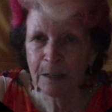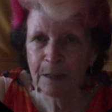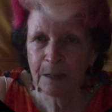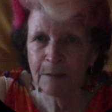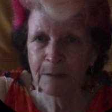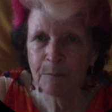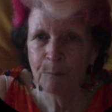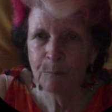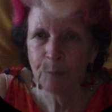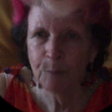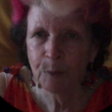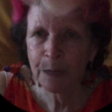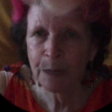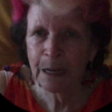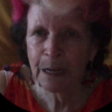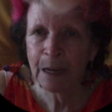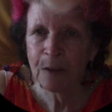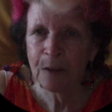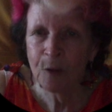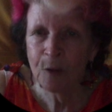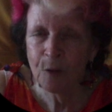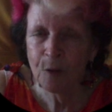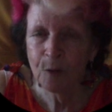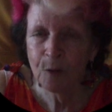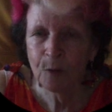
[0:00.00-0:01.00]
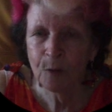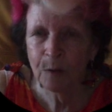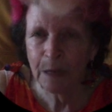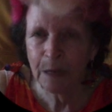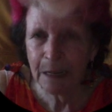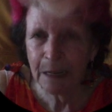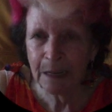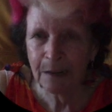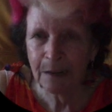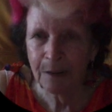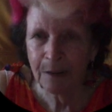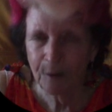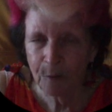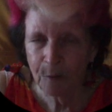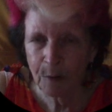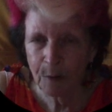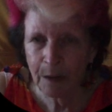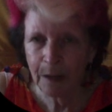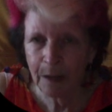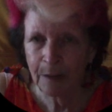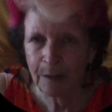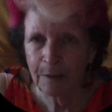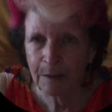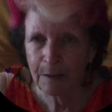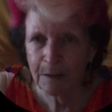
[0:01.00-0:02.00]
bringing you in and
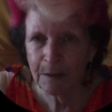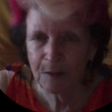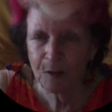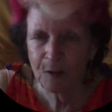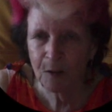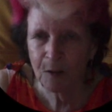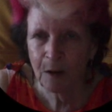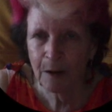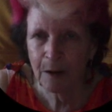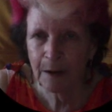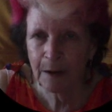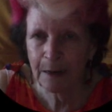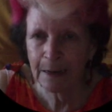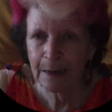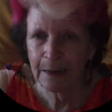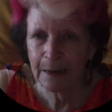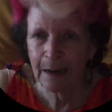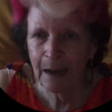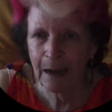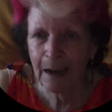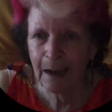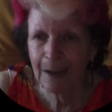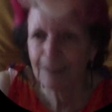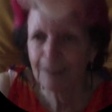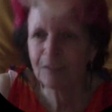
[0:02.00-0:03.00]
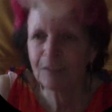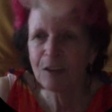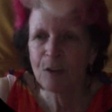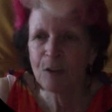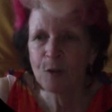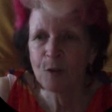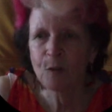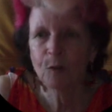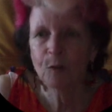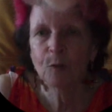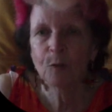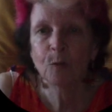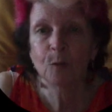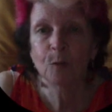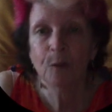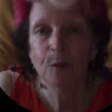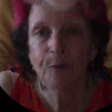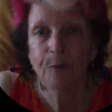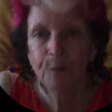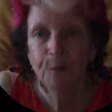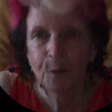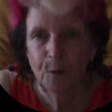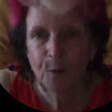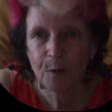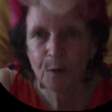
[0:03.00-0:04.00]
around the design and asking you to look
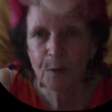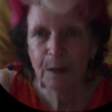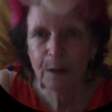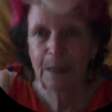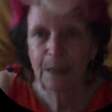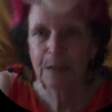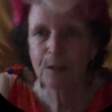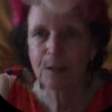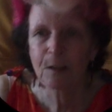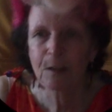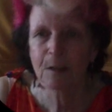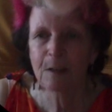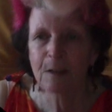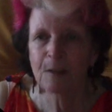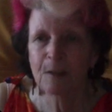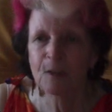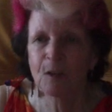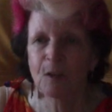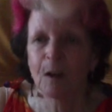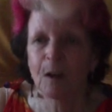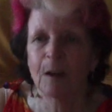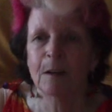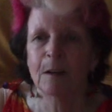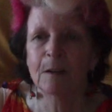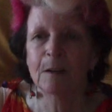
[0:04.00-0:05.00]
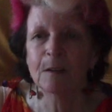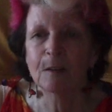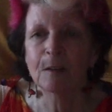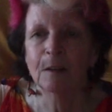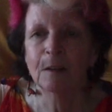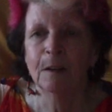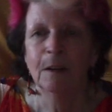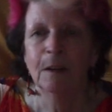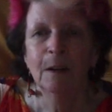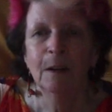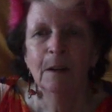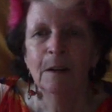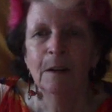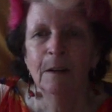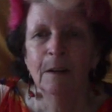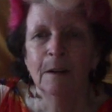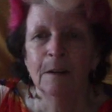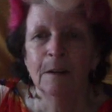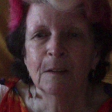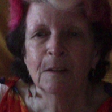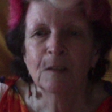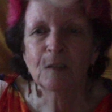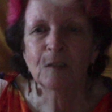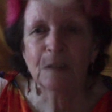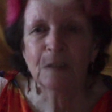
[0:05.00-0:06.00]
further into the design to
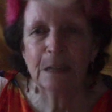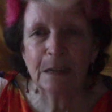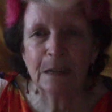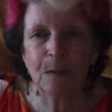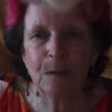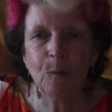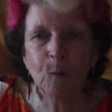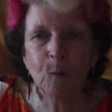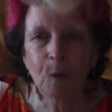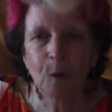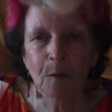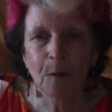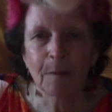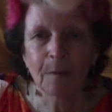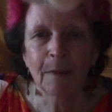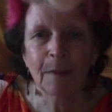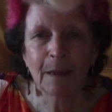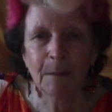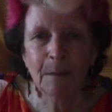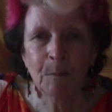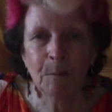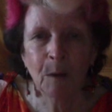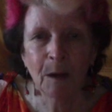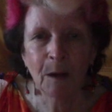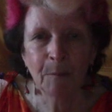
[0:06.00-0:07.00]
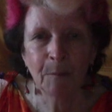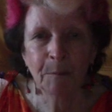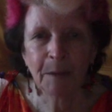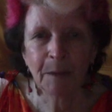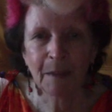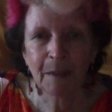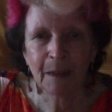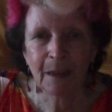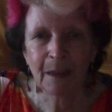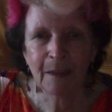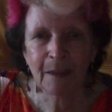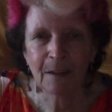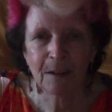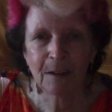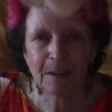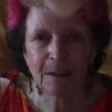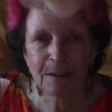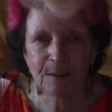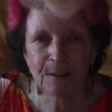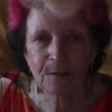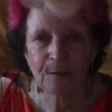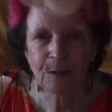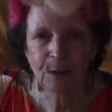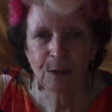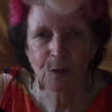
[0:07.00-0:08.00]
see what there might be there that is
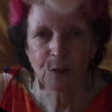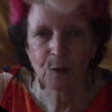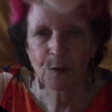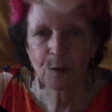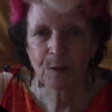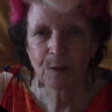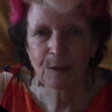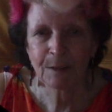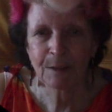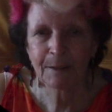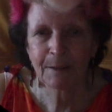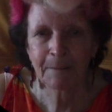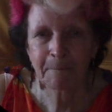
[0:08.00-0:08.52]
of interest.